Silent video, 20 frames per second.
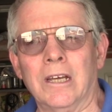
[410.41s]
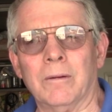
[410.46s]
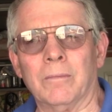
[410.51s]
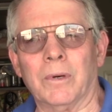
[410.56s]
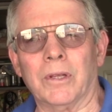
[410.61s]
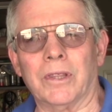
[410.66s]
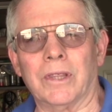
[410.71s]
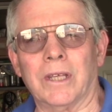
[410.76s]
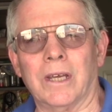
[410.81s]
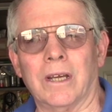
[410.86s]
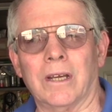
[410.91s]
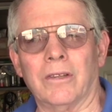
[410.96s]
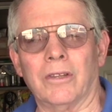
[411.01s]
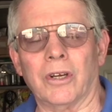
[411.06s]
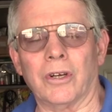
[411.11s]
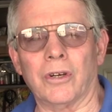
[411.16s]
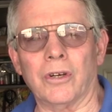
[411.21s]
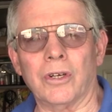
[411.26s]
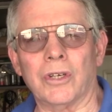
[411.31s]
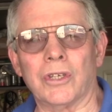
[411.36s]
but
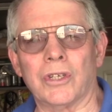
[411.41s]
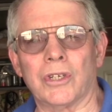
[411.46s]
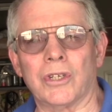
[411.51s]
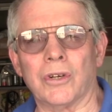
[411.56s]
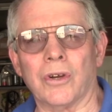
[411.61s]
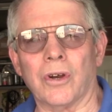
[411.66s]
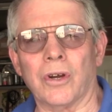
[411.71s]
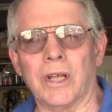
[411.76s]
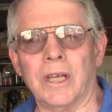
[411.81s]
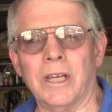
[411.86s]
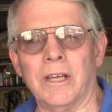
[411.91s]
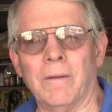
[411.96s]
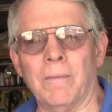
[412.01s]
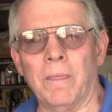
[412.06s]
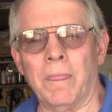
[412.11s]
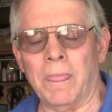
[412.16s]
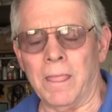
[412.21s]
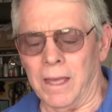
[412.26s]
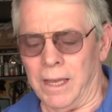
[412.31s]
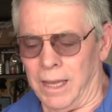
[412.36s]
they're good and sturdy.
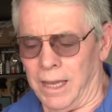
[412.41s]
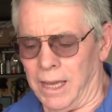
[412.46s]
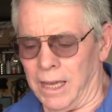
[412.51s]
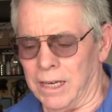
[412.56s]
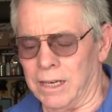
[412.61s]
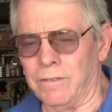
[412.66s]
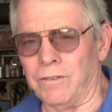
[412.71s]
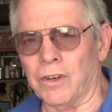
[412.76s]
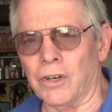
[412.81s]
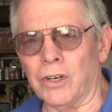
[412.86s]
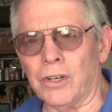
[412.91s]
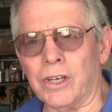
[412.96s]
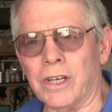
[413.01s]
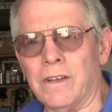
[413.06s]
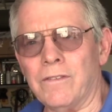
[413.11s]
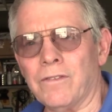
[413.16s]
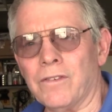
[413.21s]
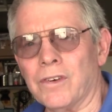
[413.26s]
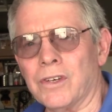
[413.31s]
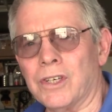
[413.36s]
And if you're
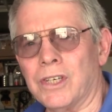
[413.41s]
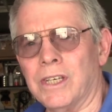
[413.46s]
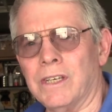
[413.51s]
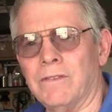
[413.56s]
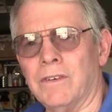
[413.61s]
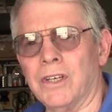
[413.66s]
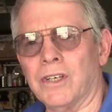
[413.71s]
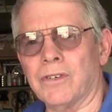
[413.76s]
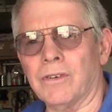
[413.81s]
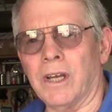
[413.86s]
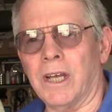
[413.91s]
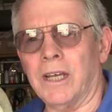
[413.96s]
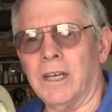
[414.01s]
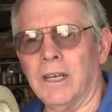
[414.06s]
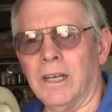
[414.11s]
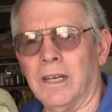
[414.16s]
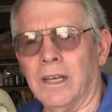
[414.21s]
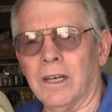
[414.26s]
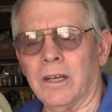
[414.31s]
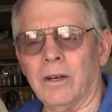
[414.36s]
looking for a TV
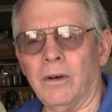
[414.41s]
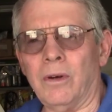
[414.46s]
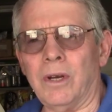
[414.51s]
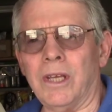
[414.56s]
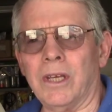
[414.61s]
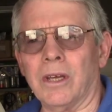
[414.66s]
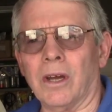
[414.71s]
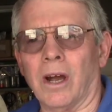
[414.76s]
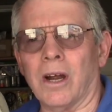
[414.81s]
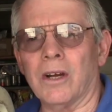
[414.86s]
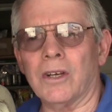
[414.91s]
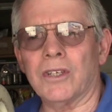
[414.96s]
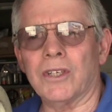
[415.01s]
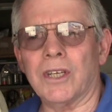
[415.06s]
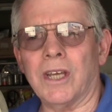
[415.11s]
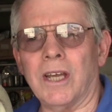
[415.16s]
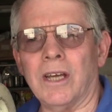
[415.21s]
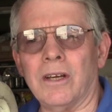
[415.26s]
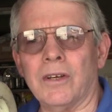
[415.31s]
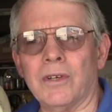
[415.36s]
tray, go to yard
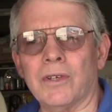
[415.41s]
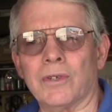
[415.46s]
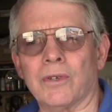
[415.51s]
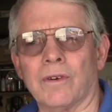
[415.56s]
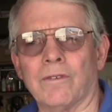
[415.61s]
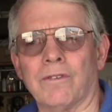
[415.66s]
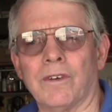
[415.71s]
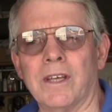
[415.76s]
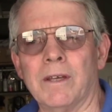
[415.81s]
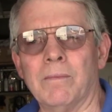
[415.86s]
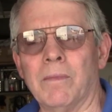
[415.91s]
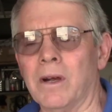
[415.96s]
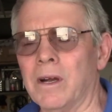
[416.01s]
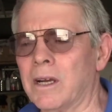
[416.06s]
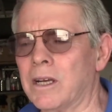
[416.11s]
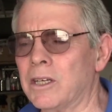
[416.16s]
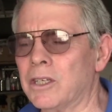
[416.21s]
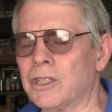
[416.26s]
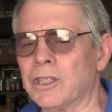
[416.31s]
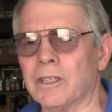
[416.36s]
sales or flea
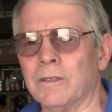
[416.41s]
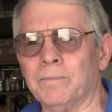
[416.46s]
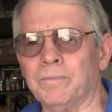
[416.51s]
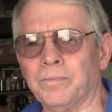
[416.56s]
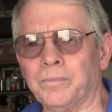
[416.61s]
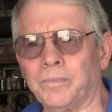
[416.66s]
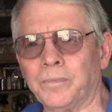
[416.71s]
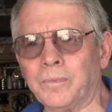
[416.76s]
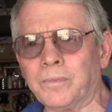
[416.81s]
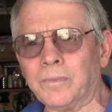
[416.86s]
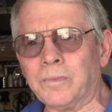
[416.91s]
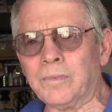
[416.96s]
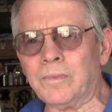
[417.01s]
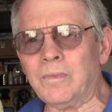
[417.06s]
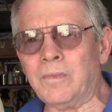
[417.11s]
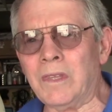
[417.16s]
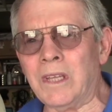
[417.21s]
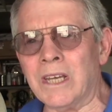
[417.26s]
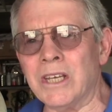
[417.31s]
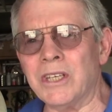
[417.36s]
markets
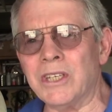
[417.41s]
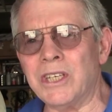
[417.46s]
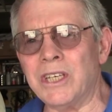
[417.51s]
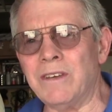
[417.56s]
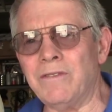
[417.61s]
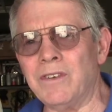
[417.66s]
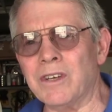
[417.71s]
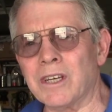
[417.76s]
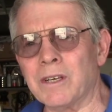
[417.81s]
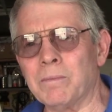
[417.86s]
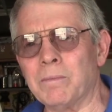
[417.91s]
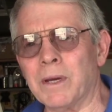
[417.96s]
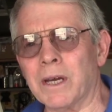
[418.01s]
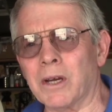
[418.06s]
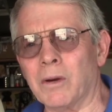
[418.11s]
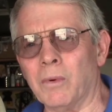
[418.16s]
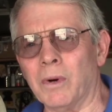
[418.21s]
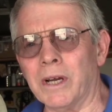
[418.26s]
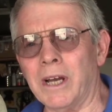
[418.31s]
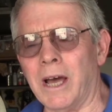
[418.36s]
and see if you can
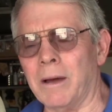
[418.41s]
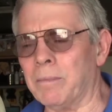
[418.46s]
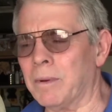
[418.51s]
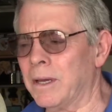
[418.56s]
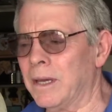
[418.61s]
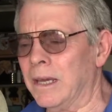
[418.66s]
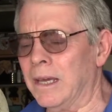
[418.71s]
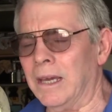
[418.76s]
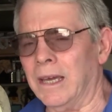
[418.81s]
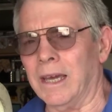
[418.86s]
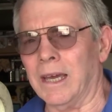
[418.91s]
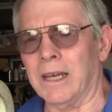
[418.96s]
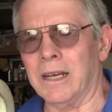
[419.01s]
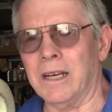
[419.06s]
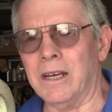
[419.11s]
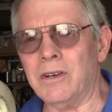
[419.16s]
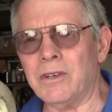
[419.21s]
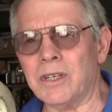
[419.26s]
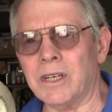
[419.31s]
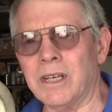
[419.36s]
pick one up. And
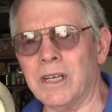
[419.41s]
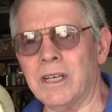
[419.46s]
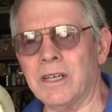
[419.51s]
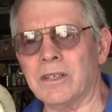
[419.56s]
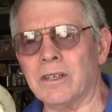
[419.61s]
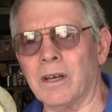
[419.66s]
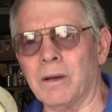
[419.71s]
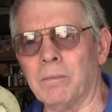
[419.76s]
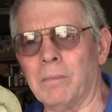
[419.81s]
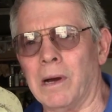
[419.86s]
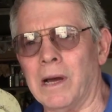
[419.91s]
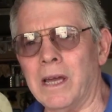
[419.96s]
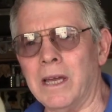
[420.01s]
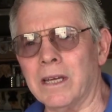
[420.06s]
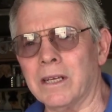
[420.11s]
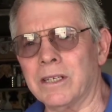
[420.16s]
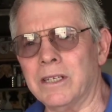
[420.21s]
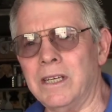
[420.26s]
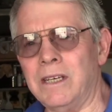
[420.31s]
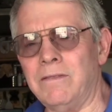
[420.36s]
here's a hint on
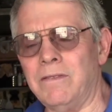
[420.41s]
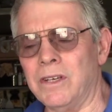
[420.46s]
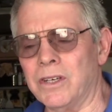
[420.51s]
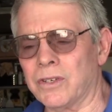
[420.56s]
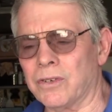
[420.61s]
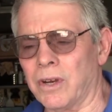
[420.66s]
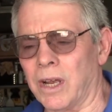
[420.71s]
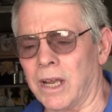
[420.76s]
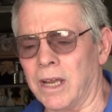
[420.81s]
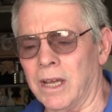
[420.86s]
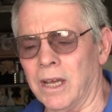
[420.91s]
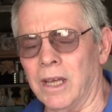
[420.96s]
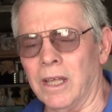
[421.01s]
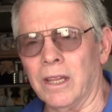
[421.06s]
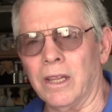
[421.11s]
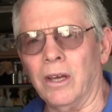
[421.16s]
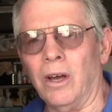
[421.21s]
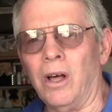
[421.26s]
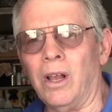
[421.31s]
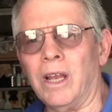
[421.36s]
buying a TV tray.
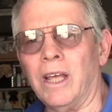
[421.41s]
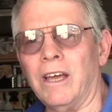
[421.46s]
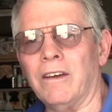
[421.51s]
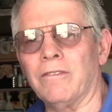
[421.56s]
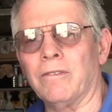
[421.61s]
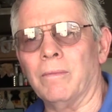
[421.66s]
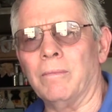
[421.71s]
They all have